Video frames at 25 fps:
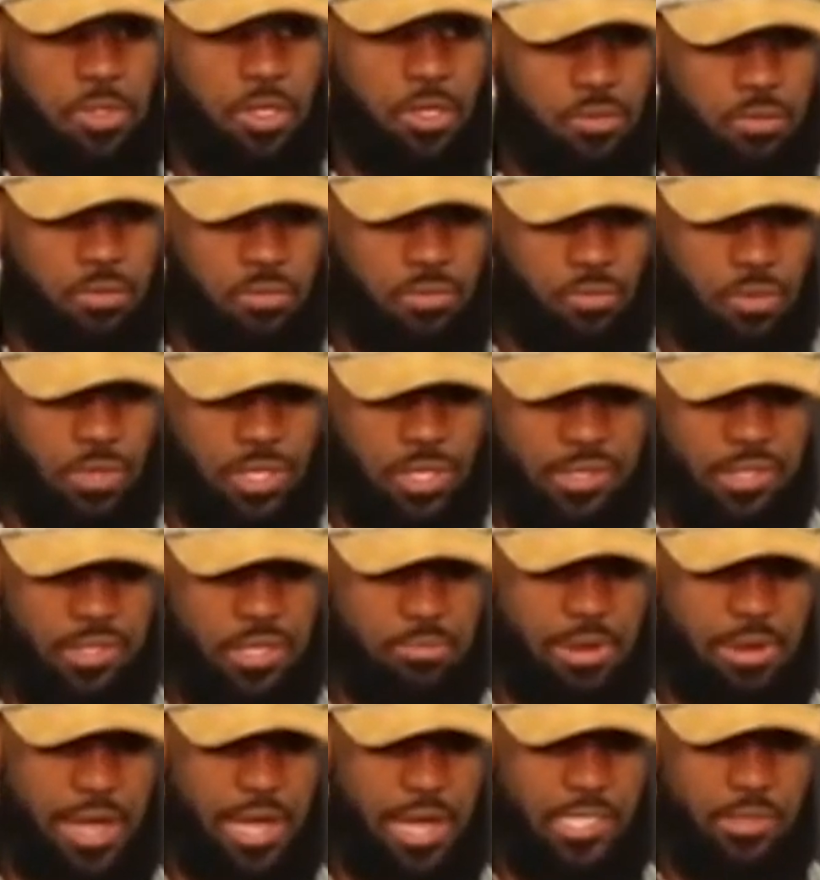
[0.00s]
wasn't good
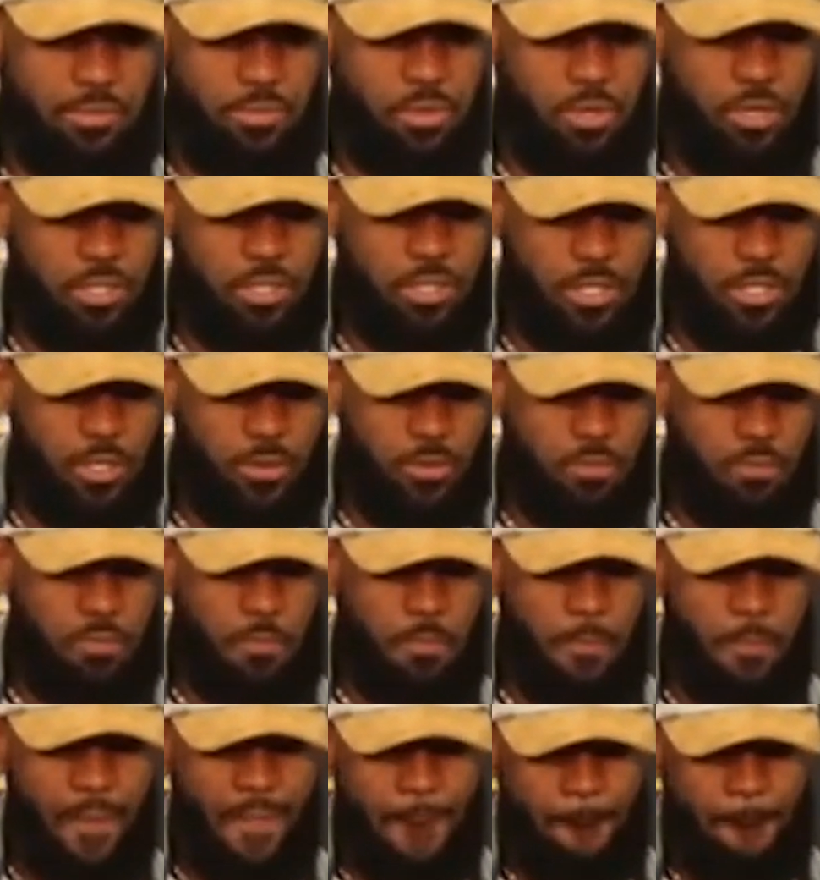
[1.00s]
basketball, so
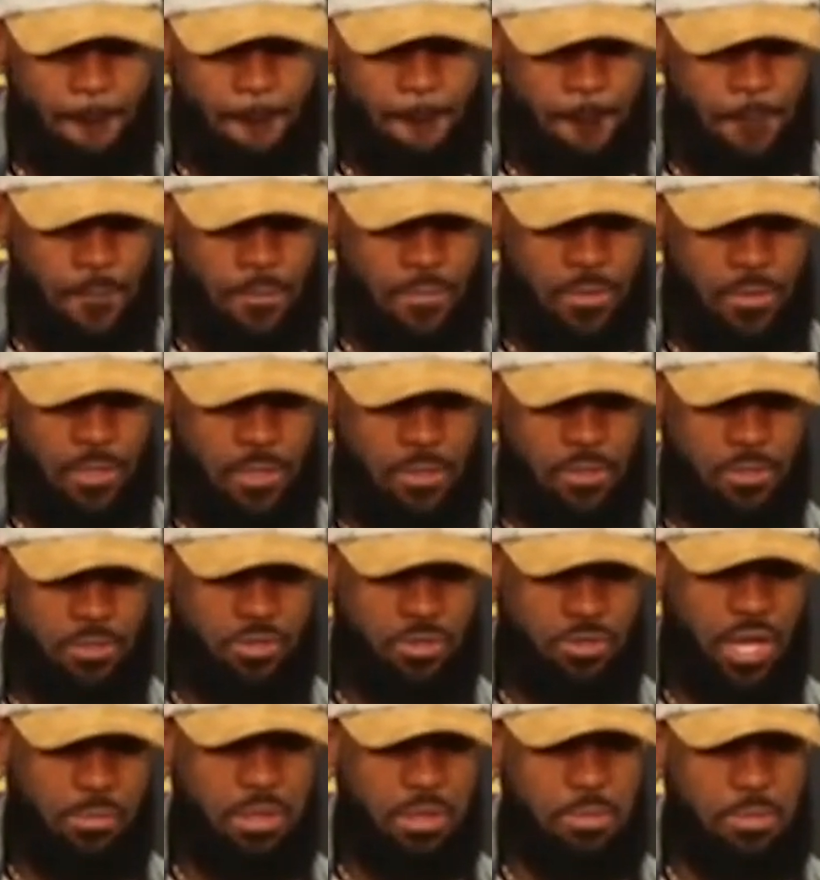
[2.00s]
just
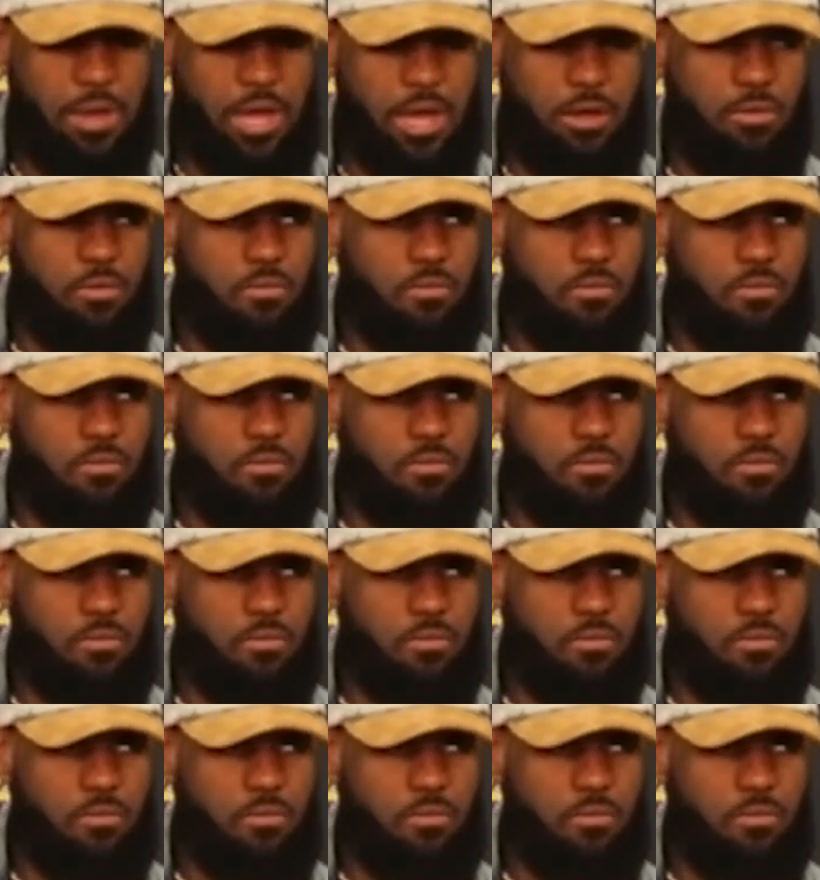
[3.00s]
trying to be better.